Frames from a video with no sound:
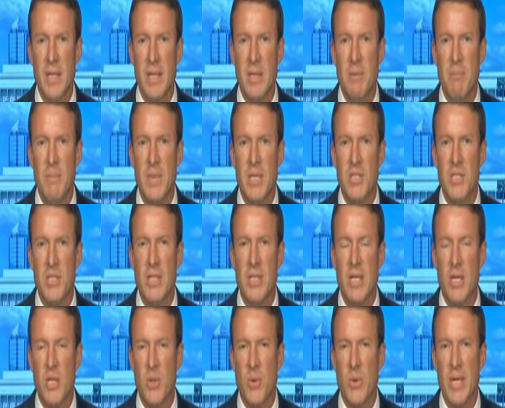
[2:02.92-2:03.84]
key
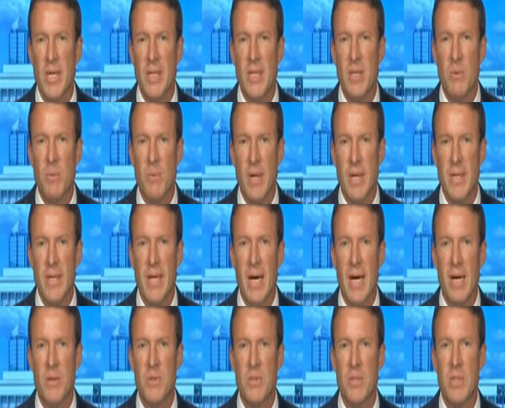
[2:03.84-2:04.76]
missing ingredient right
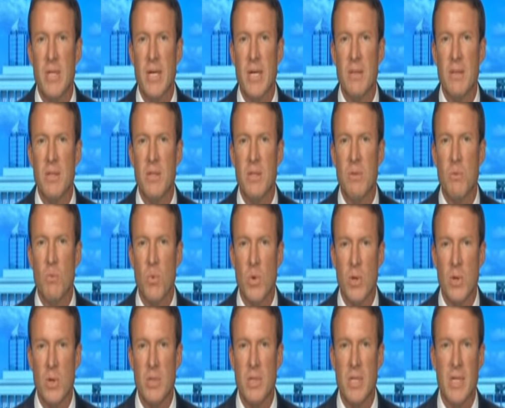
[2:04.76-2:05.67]
now to get the
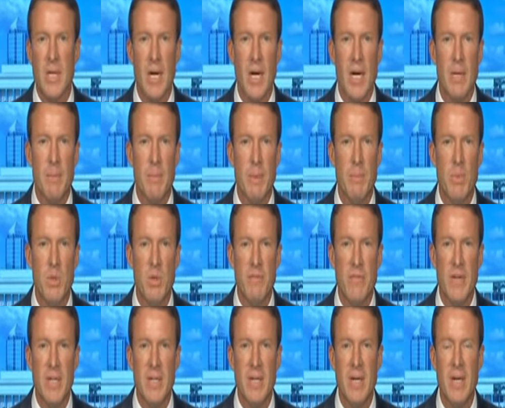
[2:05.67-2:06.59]
world economy
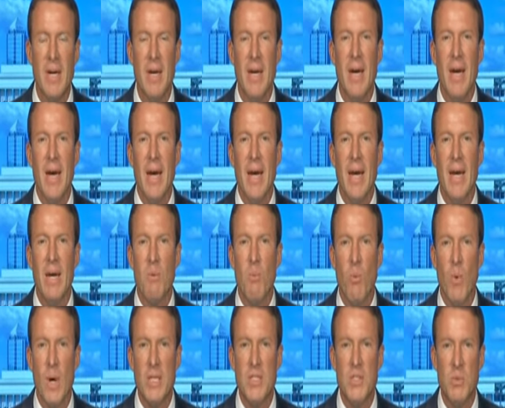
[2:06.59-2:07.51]
moving.
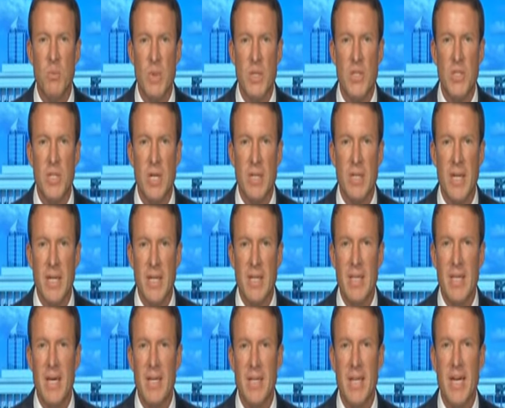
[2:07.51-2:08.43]
And once we start
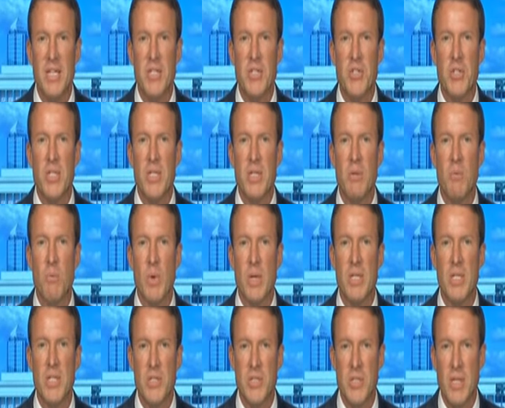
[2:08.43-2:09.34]
getting that next year,
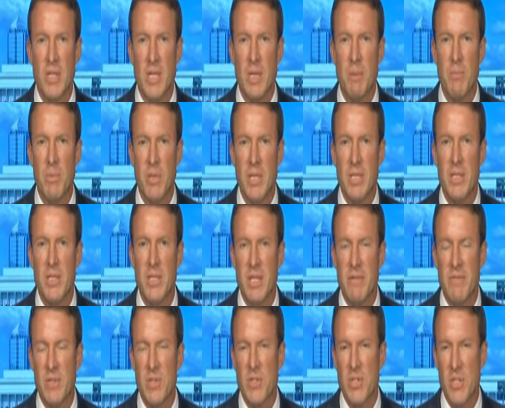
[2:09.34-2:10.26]
we're going to see a completely
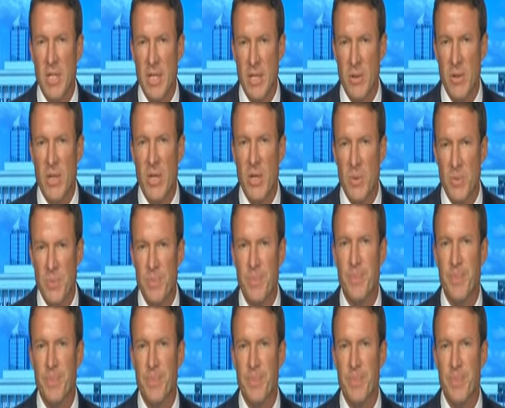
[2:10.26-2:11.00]
different scenario.